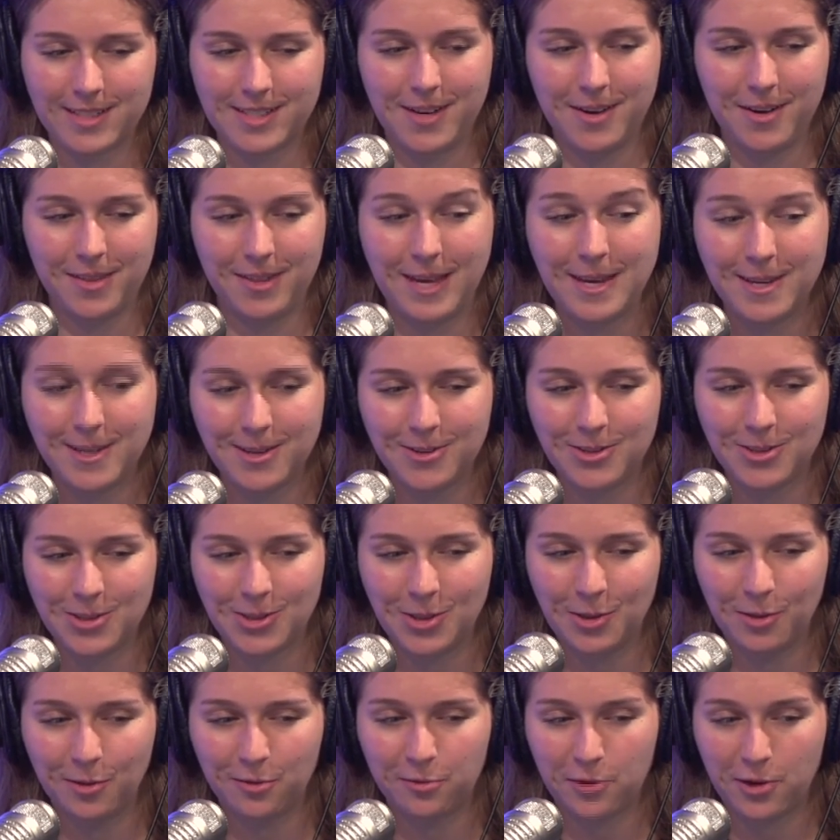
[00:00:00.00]
So thank you
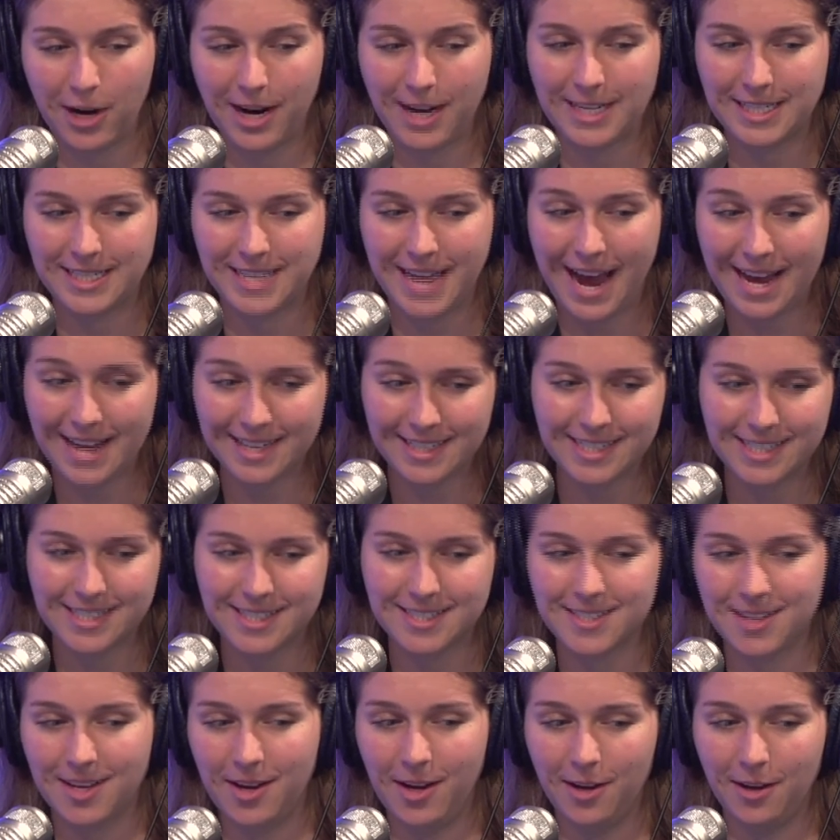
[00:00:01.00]
to Fred
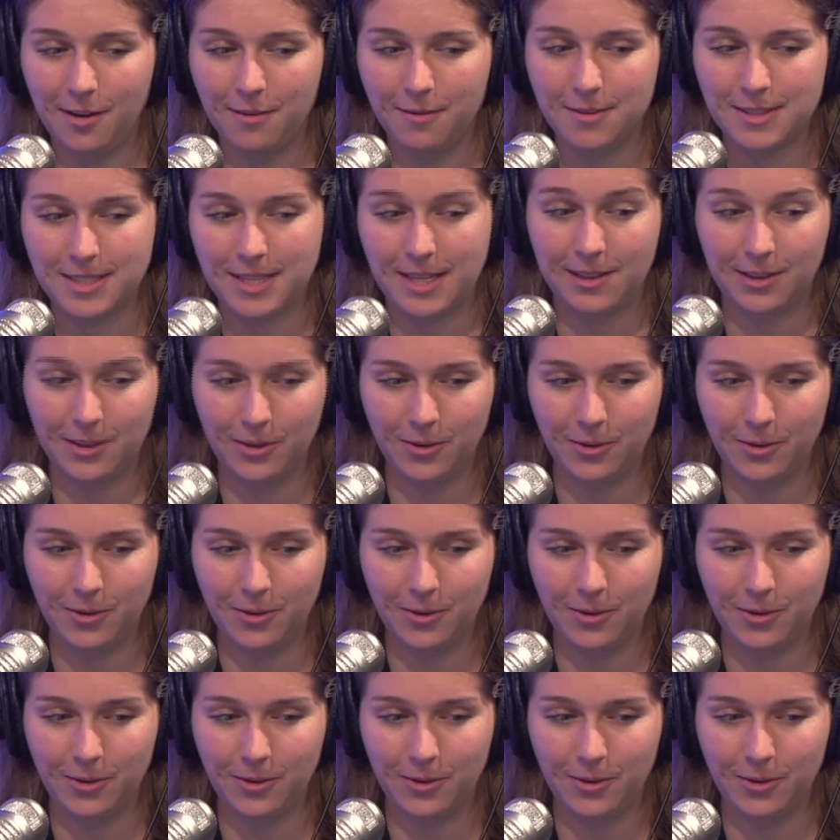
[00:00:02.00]
Gattis of St.